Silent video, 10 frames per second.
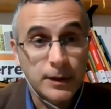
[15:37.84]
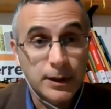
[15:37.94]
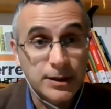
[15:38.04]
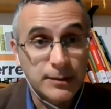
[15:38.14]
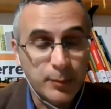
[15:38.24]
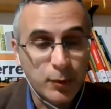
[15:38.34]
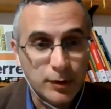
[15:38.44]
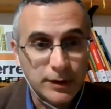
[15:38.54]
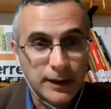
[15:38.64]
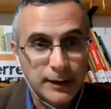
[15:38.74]
is
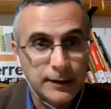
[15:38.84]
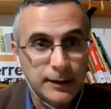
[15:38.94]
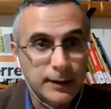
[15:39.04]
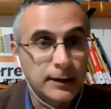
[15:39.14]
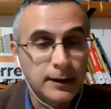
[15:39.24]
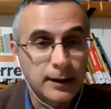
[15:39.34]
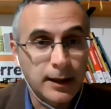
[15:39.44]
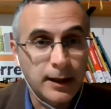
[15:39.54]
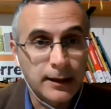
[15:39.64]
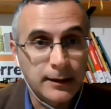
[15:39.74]
important
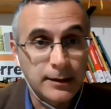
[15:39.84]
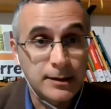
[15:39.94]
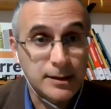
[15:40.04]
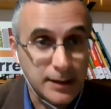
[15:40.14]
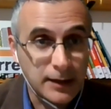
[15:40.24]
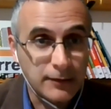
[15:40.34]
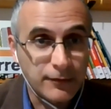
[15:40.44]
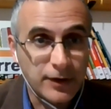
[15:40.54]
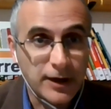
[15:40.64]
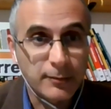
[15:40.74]
and is still
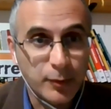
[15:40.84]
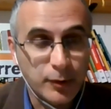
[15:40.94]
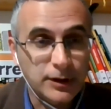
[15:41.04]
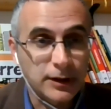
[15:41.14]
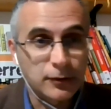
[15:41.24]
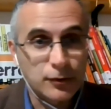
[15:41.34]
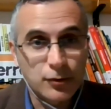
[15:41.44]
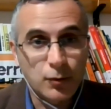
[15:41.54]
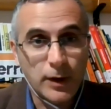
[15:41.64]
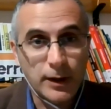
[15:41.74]
very important
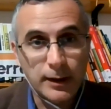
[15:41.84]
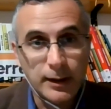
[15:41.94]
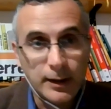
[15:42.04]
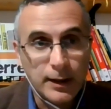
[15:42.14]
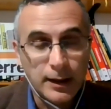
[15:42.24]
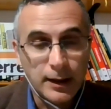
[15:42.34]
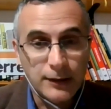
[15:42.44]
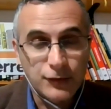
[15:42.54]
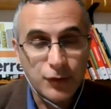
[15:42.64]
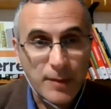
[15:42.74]
also when
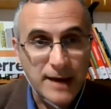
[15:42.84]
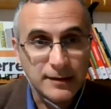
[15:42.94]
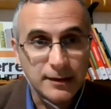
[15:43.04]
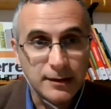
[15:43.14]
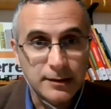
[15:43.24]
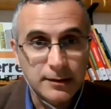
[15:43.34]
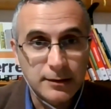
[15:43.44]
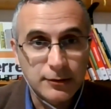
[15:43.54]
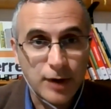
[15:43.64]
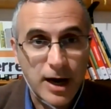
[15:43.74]
a dramatic
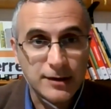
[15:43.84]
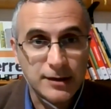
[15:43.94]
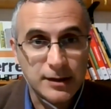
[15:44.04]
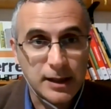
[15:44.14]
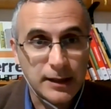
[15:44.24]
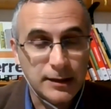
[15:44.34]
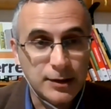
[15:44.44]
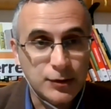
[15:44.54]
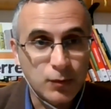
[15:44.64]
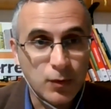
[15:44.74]
crisis like
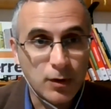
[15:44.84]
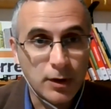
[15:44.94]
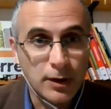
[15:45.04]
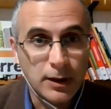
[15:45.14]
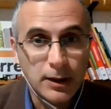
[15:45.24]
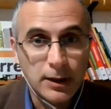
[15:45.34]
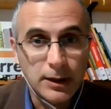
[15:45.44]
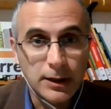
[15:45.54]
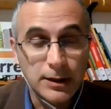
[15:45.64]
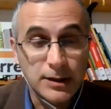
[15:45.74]
this war
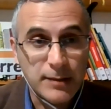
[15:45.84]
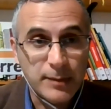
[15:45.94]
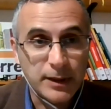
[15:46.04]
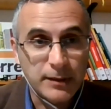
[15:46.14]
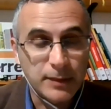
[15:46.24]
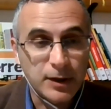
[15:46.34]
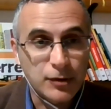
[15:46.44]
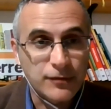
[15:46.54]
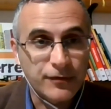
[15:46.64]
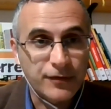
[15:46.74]
is happening,
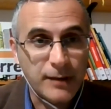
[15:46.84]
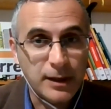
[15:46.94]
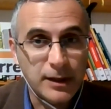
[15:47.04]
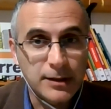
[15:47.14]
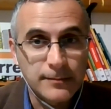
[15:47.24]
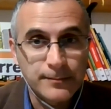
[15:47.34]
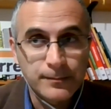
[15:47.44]
because families